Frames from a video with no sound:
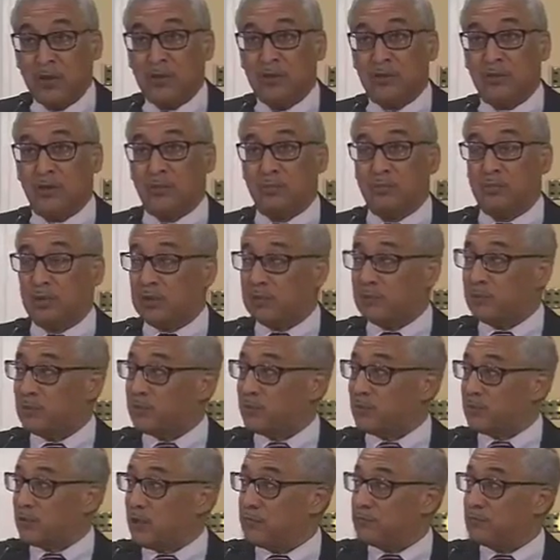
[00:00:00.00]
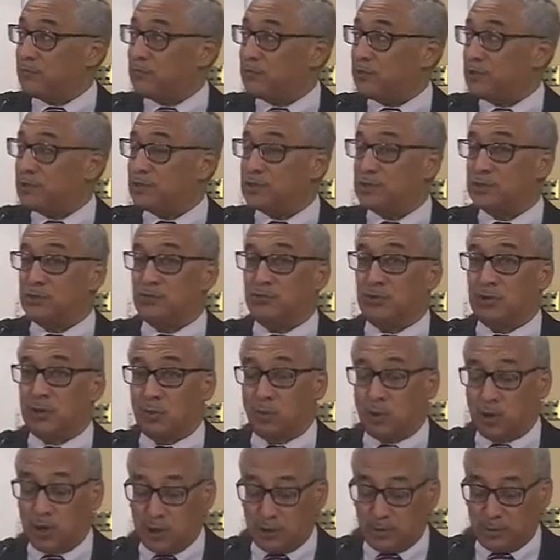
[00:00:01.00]
There are minimum coverage
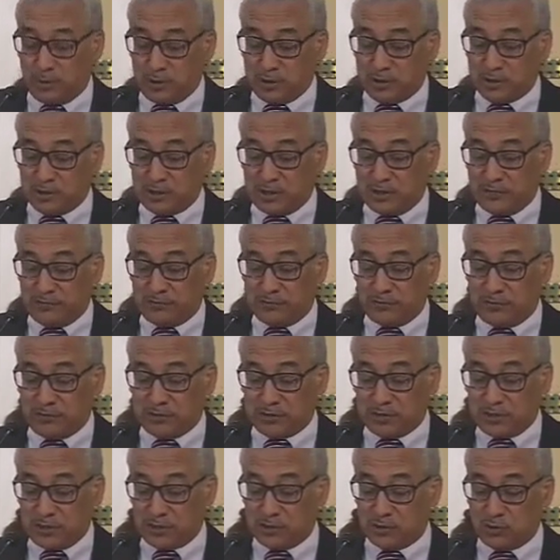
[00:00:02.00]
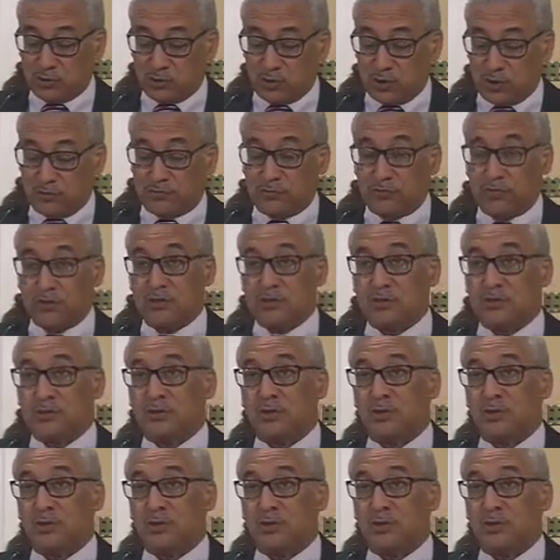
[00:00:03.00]
requirements. They have essential coverage.